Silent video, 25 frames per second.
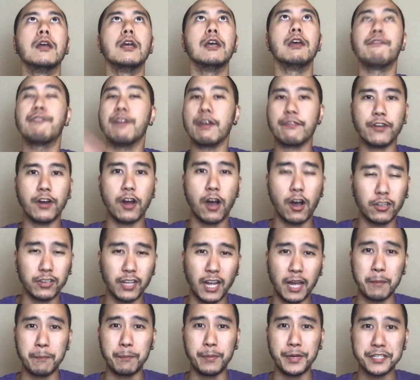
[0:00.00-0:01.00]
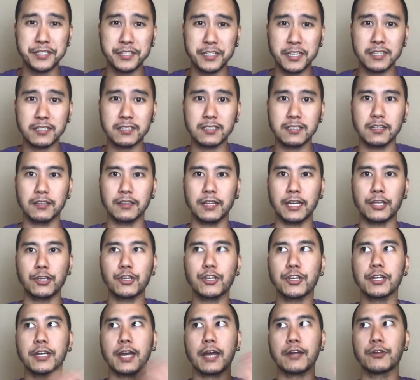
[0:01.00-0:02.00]
If you have an online business, like you
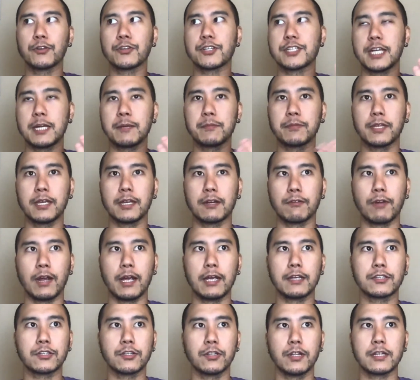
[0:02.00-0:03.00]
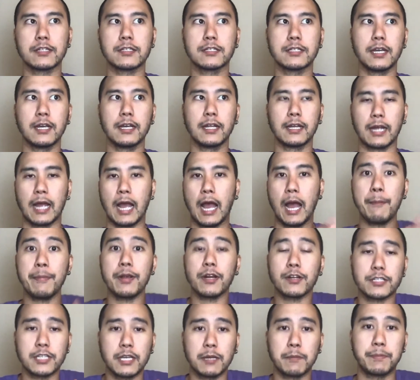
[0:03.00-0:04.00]
can kind of do the same thing, right? So let's say like I'm
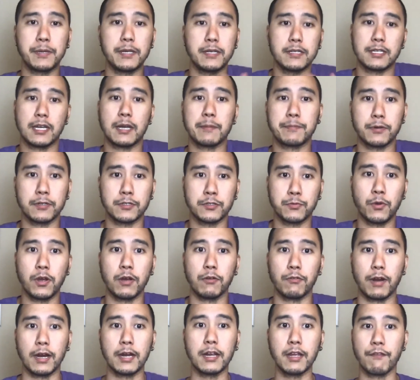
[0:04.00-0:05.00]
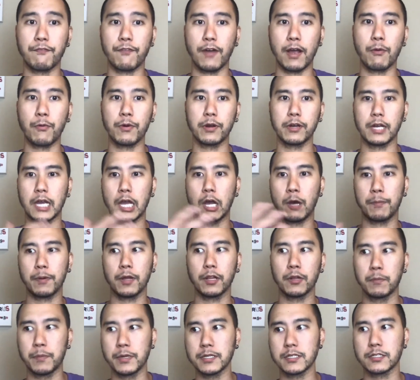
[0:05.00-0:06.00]
here in St. Pete, Tampa as well, right? If I want to help
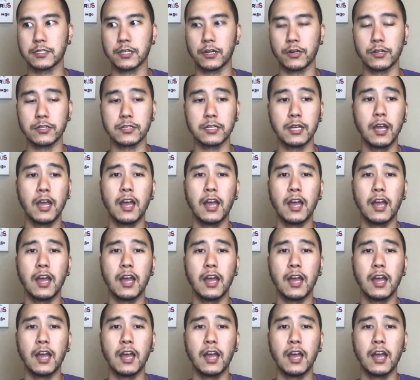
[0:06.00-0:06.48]
other business owners,